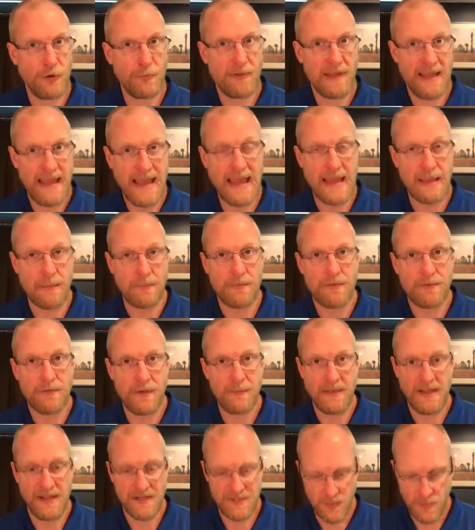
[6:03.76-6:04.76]
came
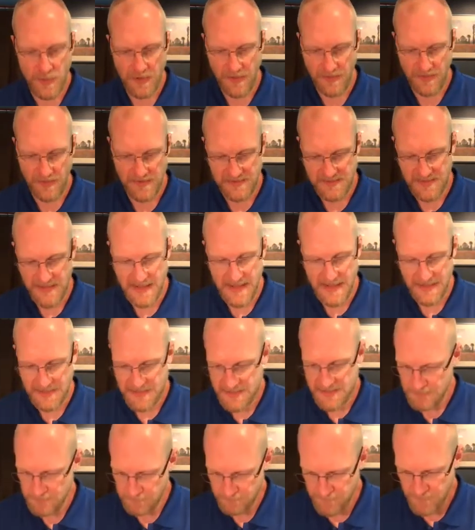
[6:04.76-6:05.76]
from each one of these
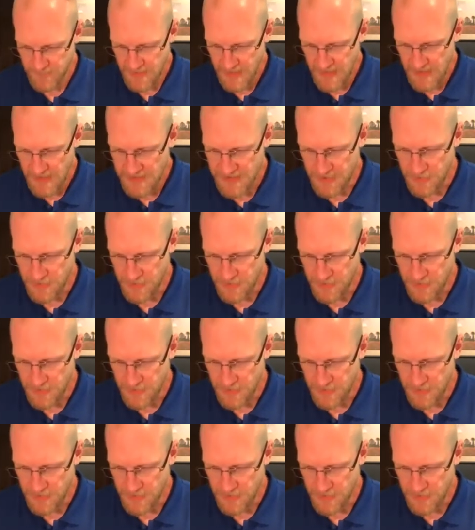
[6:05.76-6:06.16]
guys. So